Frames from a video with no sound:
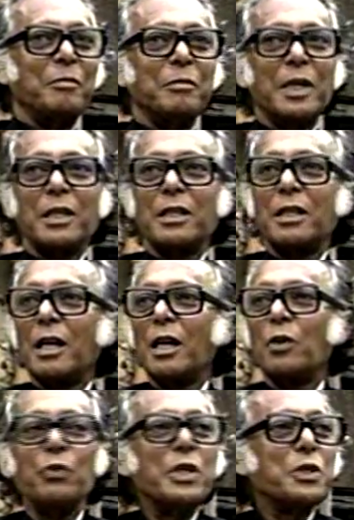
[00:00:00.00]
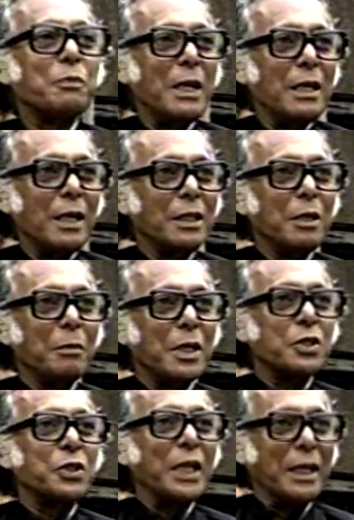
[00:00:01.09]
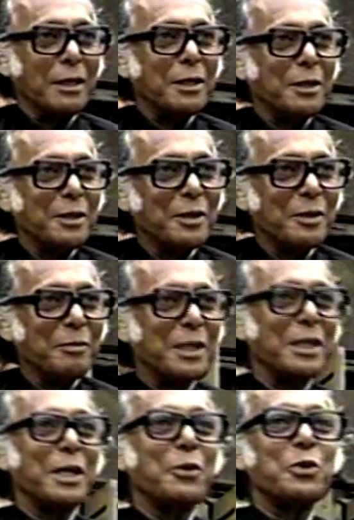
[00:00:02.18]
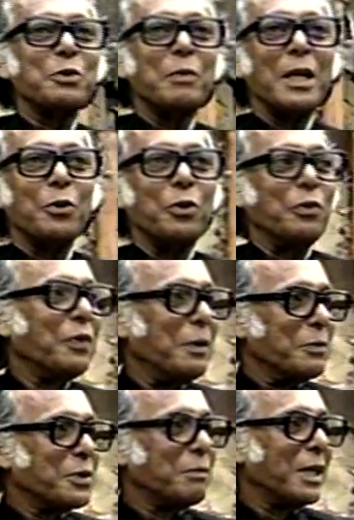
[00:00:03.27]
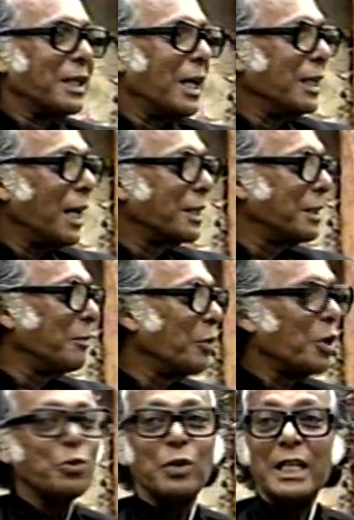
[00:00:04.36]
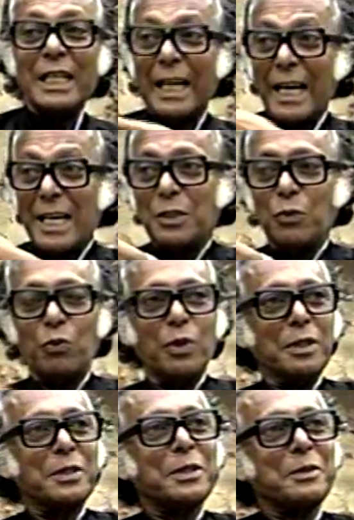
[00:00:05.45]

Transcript: But uh, we smell nothing but stink, but they could smell good films. But I asked them not to lean against the walls.